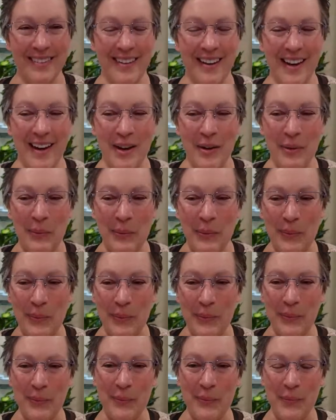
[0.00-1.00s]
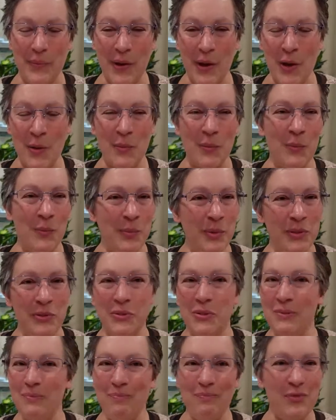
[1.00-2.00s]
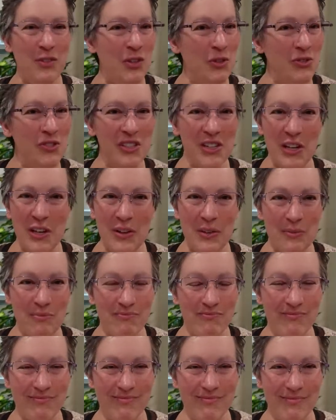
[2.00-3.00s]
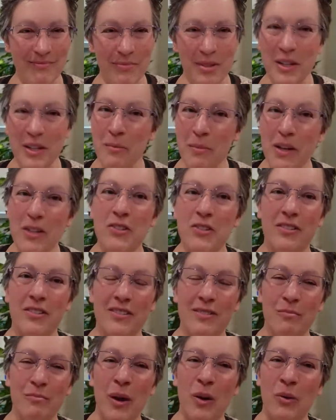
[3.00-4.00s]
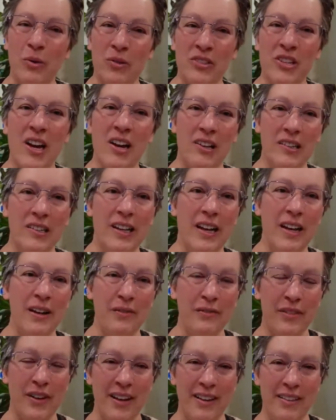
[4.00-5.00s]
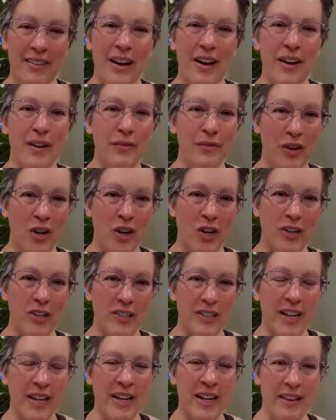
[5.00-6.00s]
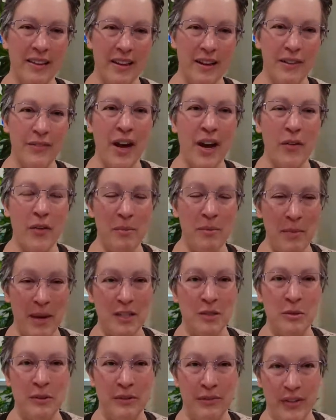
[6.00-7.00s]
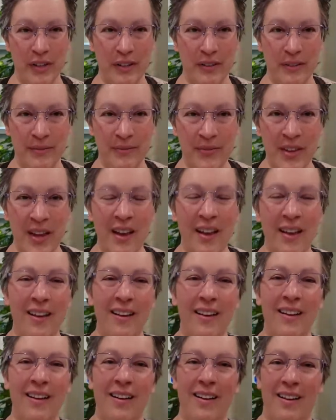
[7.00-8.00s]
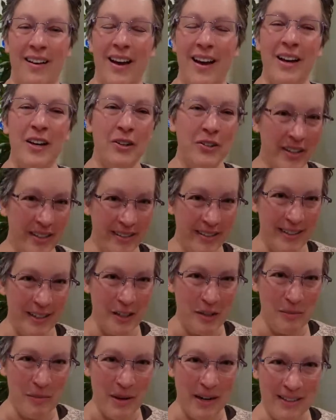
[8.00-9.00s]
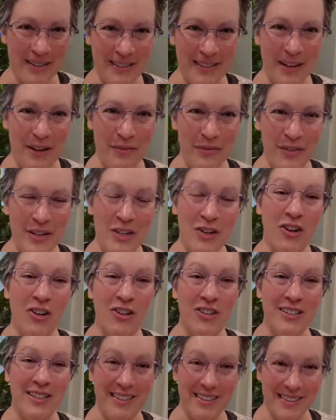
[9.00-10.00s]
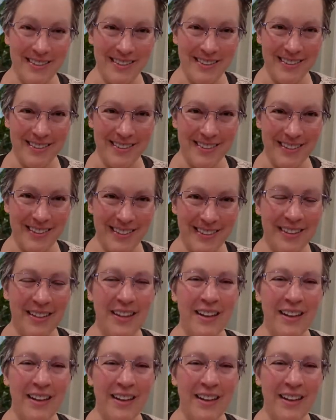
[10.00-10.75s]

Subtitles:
I've been using it pretty much my whole entire life. I love art and I love how it makes me feel. I don't consider myself an artist.